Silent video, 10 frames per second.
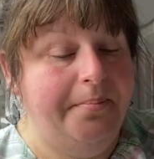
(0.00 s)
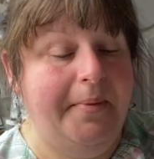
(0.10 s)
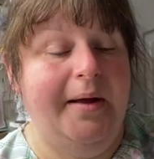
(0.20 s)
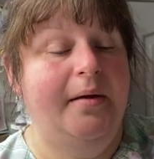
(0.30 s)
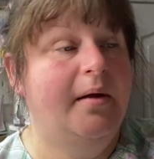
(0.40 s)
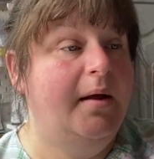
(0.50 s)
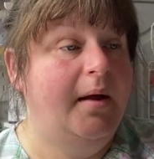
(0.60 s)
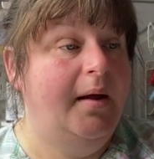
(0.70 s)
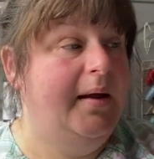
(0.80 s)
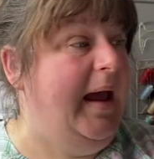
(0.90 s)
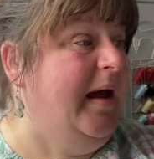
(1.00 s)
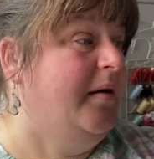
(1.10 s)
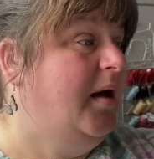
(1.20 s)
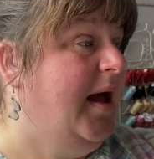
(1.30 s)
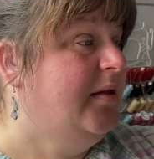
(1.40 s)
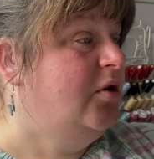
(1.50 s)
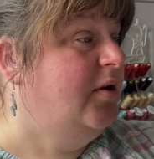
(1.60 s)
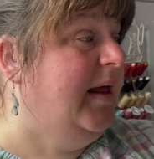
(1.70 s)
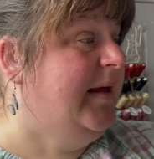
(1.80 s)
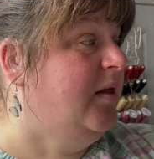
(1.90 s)
But yeah, I do
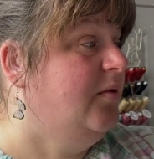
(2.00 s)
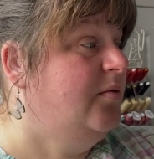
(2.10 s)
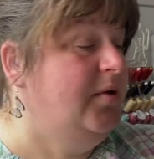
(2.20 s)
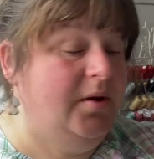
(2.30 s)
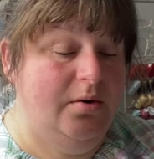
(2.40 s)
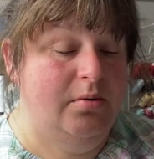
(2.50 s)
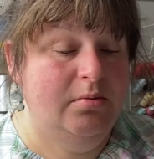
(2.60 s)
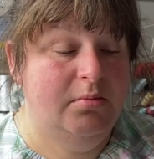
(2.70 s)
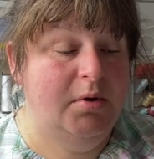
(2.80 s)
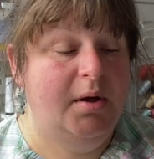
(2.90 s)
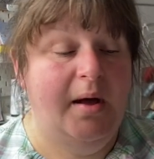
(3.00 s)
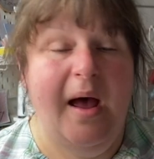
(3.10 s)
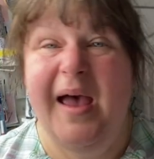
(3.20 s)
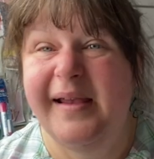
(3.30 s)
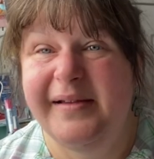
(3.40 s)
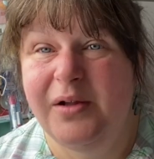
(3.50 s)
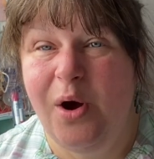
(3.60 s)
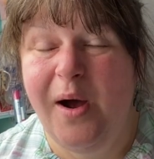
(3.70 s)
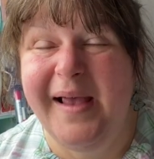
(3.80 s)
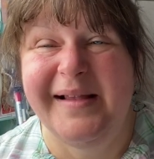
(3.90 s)
like it though, so it's
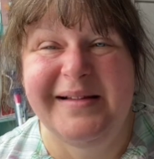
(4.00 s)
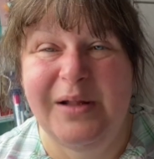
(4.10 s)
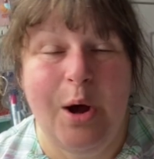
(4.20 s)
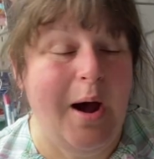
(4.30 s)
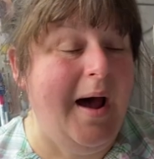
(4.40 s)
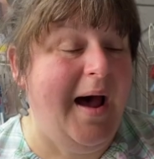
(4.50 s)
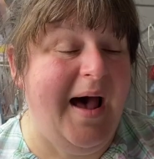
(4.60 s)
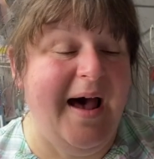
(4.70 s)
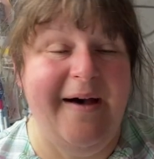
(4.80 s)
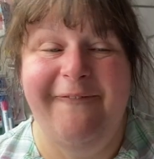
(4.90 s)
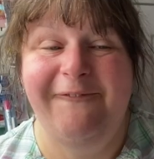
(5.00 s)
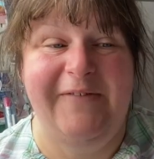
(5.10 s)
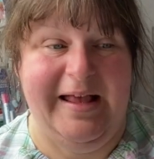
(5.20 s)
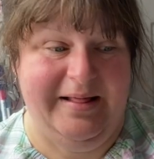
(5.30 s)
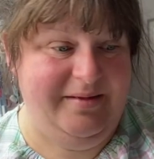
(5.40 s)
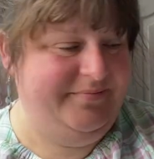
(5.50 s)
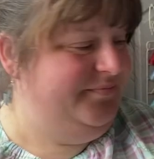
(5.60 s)
not it's not a fail.